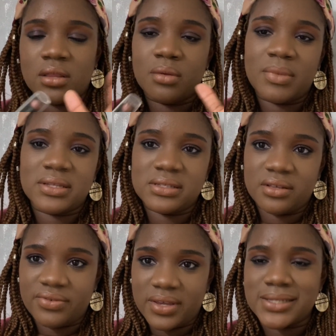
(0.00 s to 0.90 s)
them at
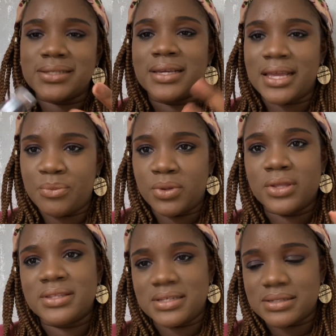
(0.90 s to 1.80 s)
CVS again with
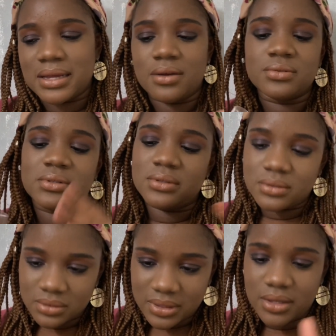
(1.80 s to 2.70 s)
the discounts.
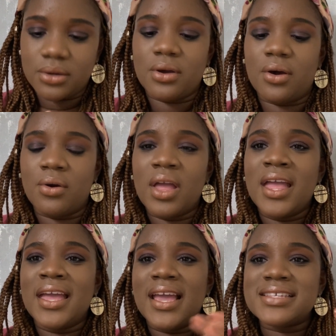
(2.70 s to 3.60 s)
There you go.
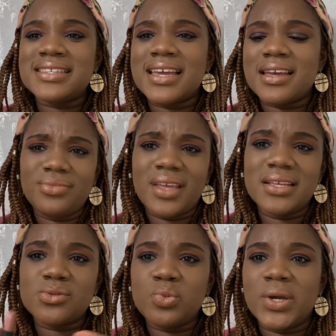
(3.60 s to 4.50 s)
It's like,
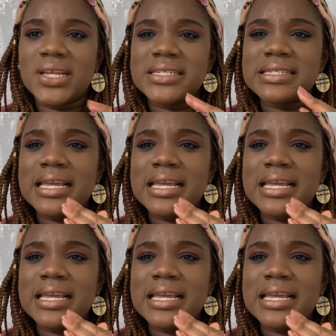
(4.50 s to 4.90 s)
it's weird. It